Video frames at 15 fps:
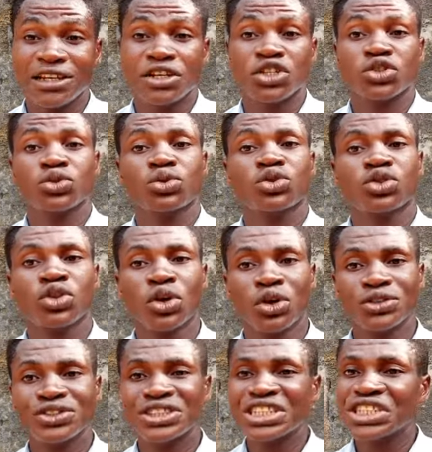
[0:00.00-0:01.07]
So
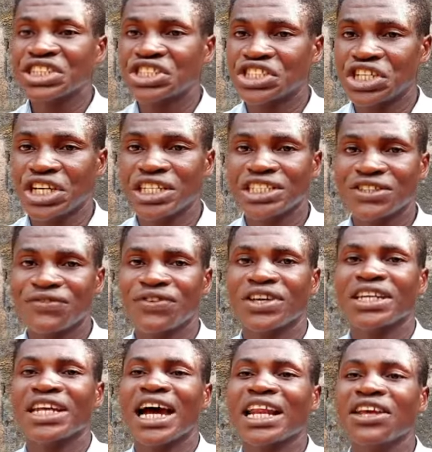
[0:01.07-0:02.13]
don't change
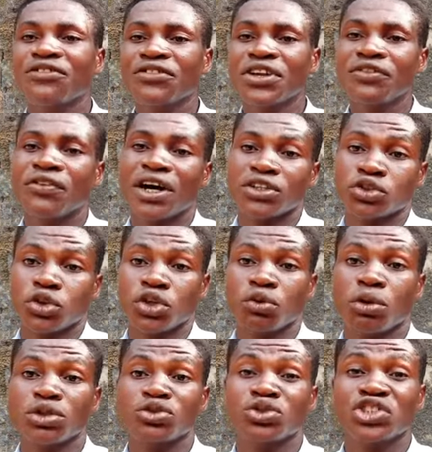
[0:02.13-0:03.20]
feed. And even if at all you
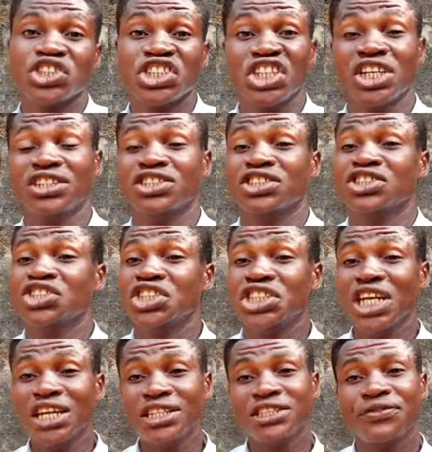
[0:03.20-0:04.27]
want to change
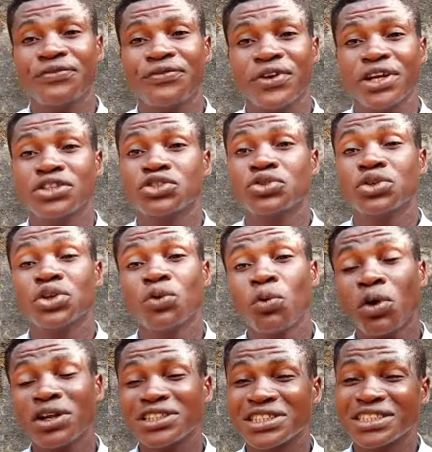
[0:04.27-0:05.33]
feed to the
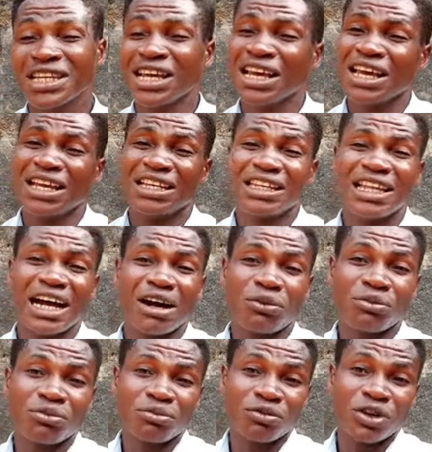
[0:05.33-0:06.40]
ones that
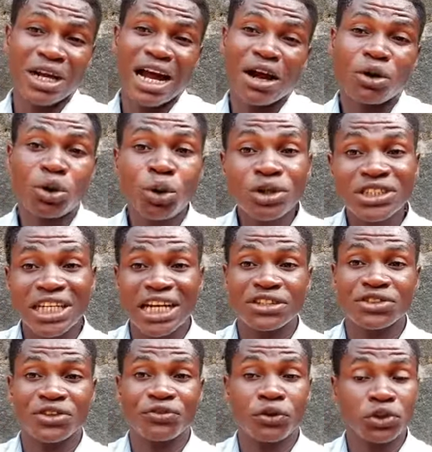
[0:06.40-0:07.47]
are closer to
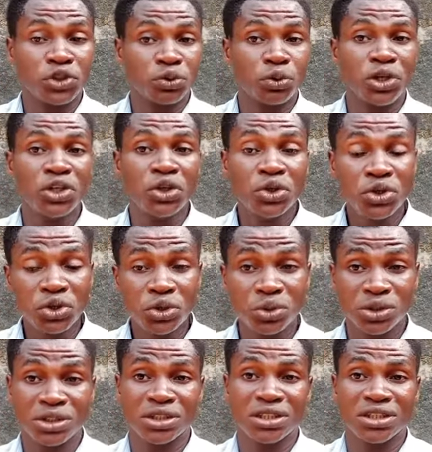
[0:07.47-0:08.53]
the first one you
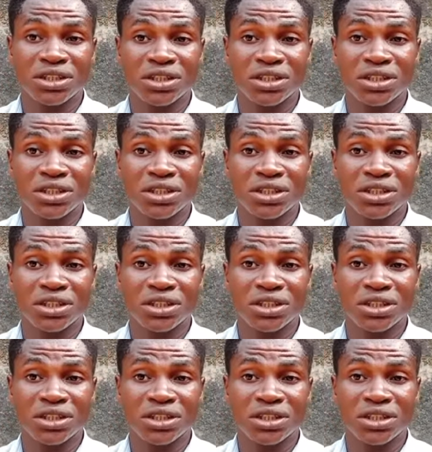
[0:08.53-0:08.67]
use.